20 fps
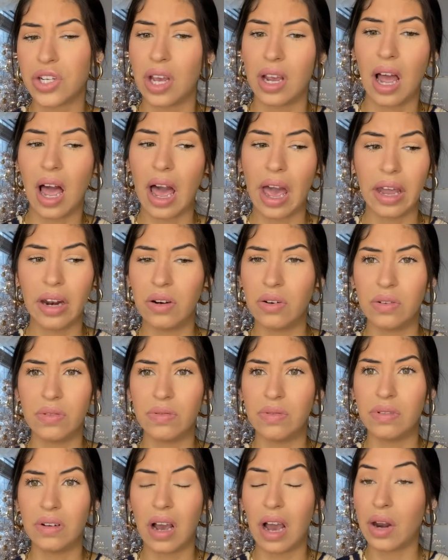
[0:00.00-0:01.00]
Like I don't
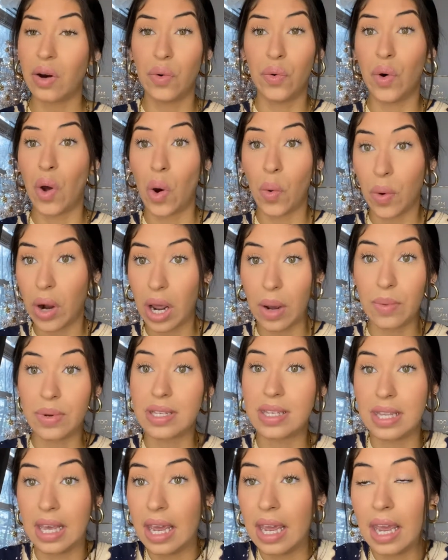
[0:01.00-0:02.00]
know what I was
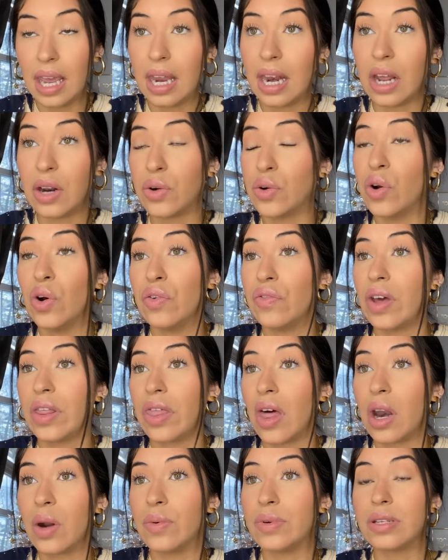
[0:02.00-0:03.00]
thinking. I don't know if I
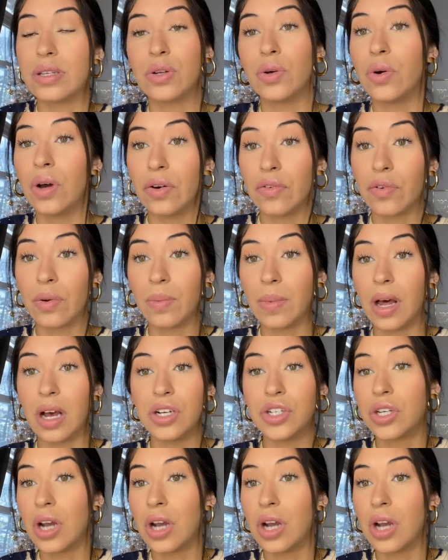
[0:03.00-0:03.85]
thought I was too good for blush.